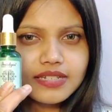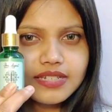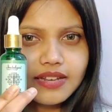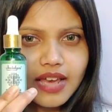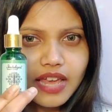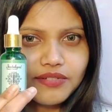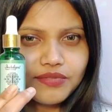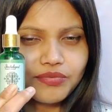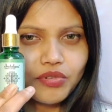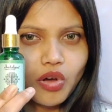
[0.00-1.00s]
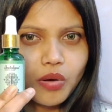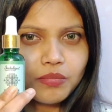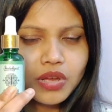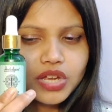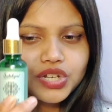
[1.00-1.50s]
derived
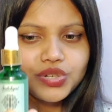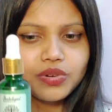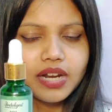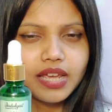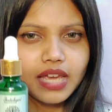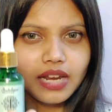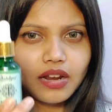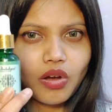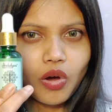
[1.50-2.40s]
from sugarcane,